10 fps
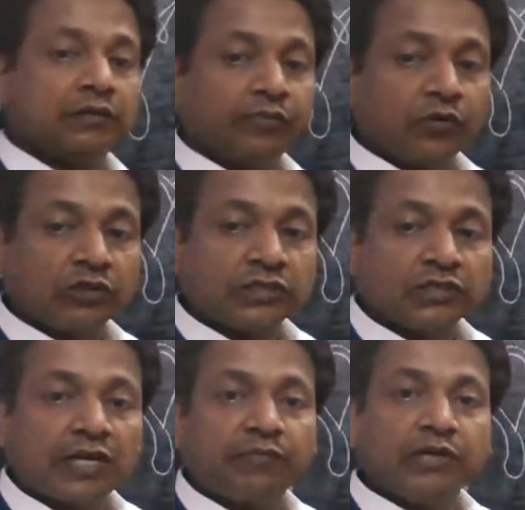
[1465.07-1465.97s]
process
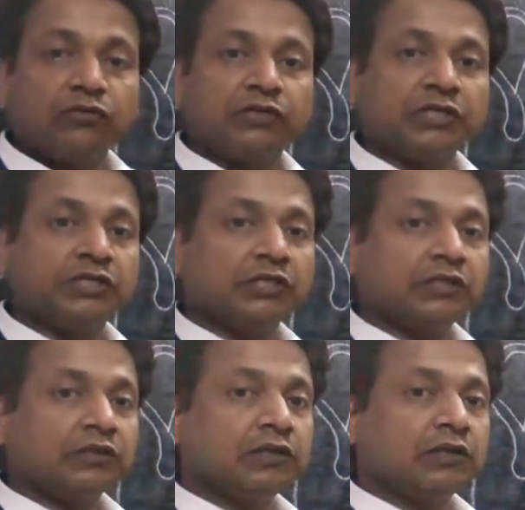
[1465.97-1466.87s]
of
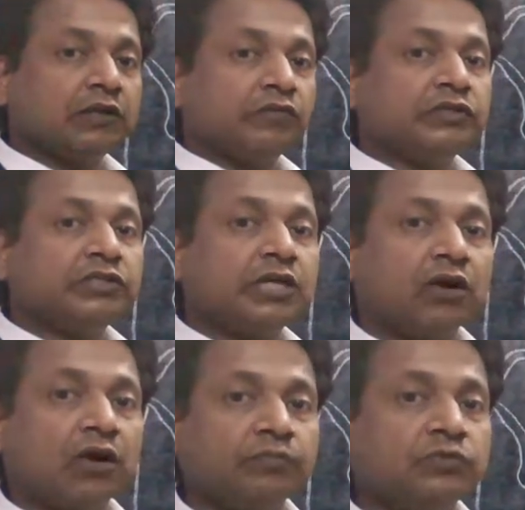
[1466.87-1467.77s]
nutrition which are
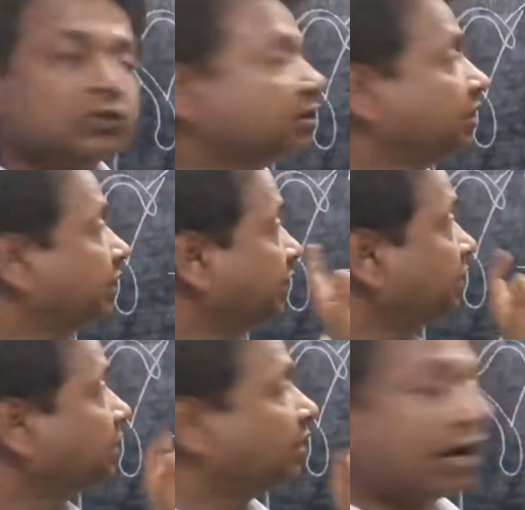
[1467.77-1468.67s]
observed
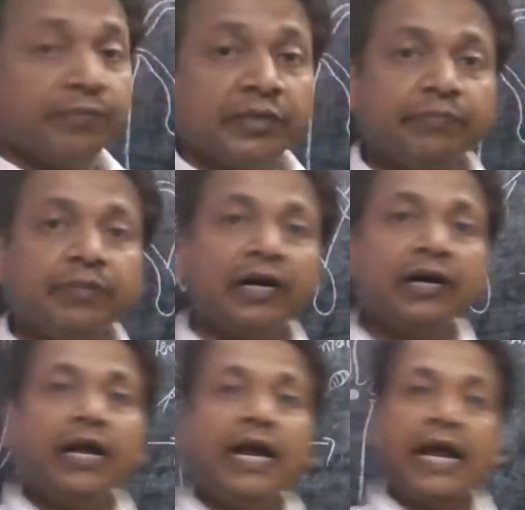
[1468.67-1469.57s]
in amoeba
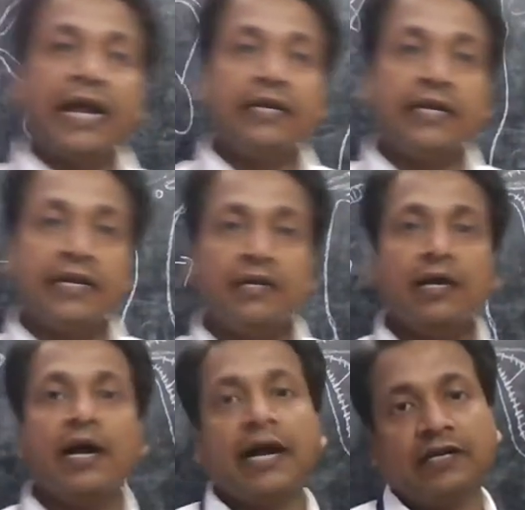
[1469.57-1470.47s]
and in
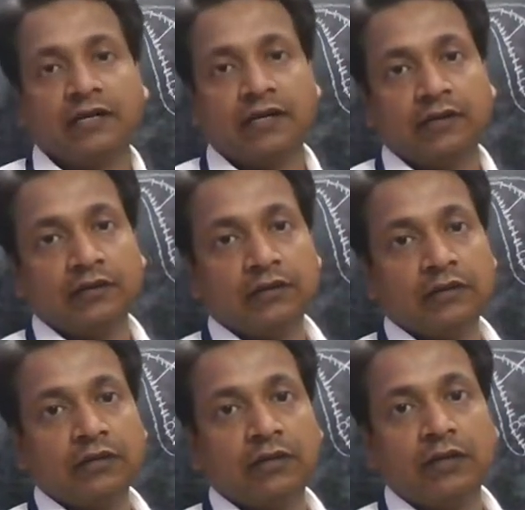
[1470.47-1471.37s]
hydra,
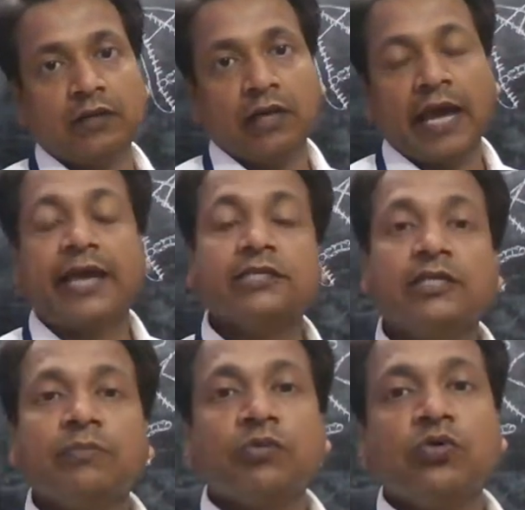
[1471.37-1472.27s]
as
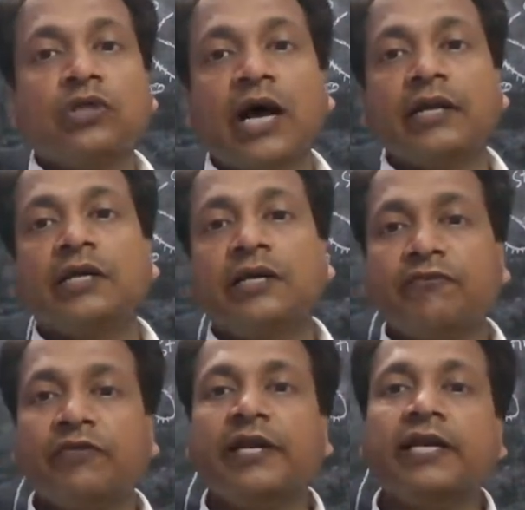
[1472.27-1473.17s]
they both are the
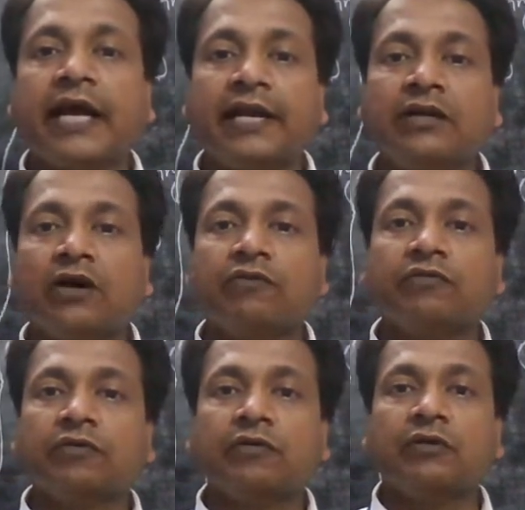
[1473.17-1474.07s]
different kind of
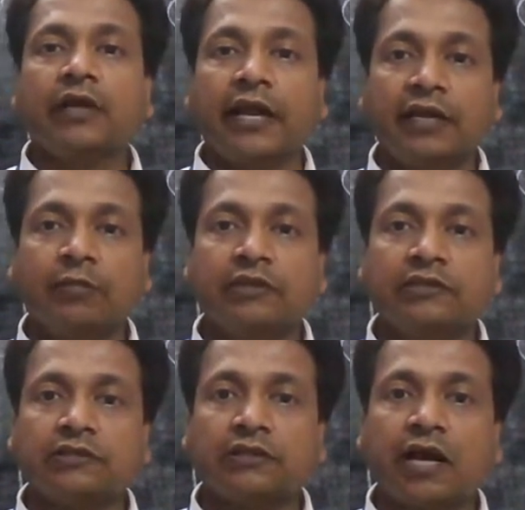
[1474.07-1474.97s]

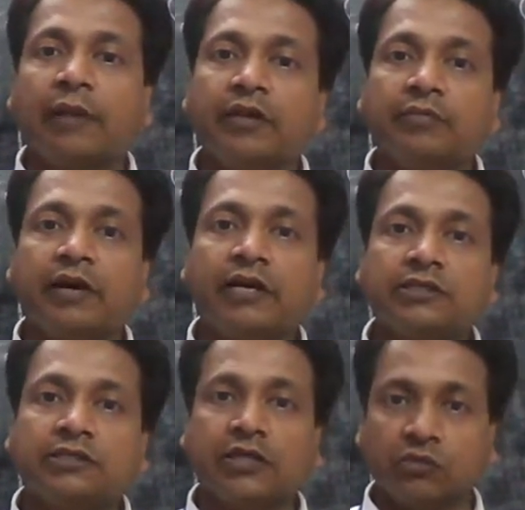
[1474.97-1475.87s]
animals. Amoeba is
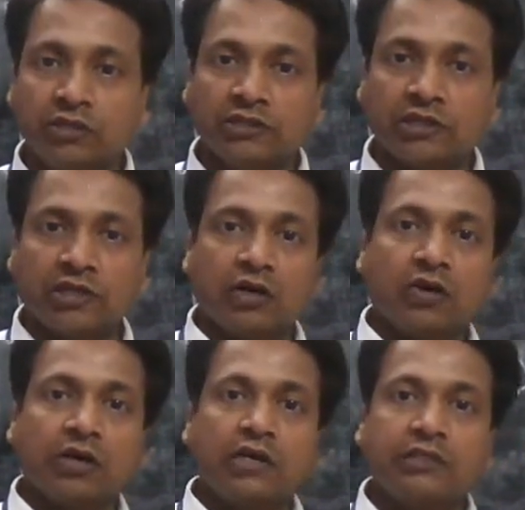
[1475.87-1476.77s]
the unicellular
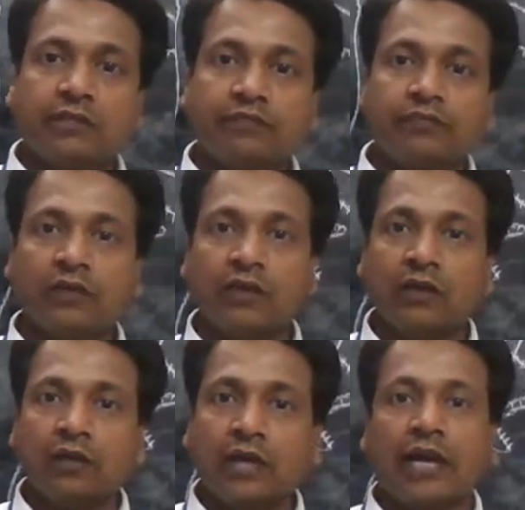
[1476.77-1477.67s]
organism
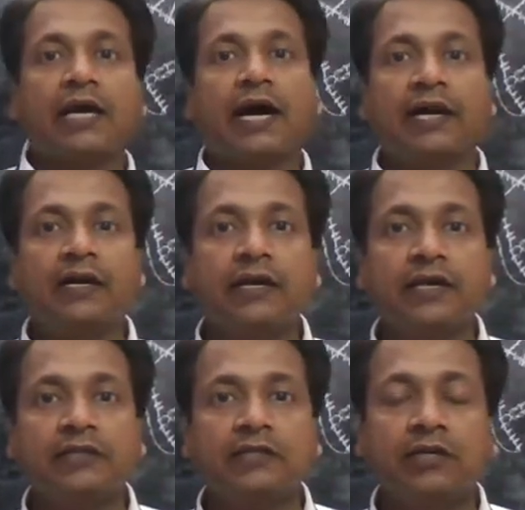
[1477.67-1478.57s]
and hydra
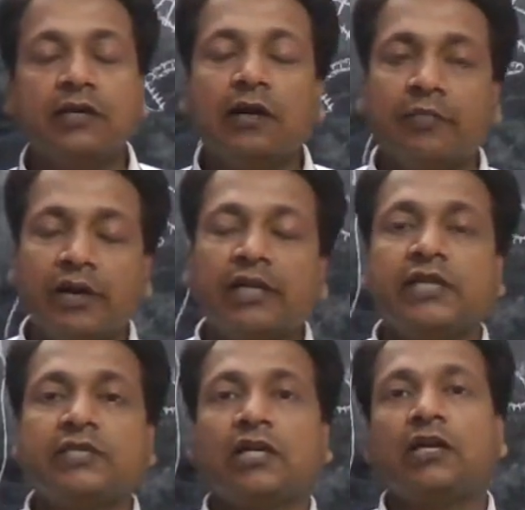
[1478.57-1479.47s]
is the
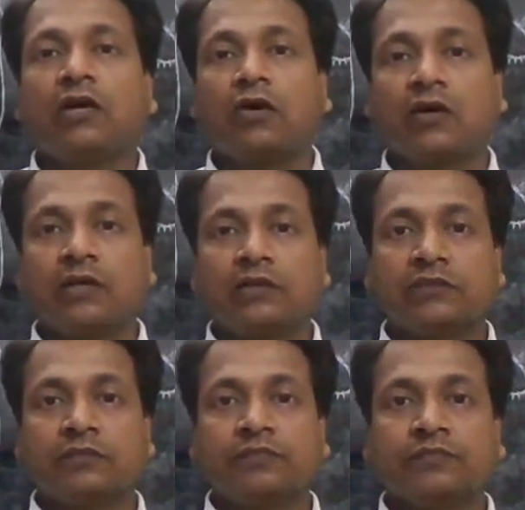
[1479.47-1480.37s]
multicellular organism.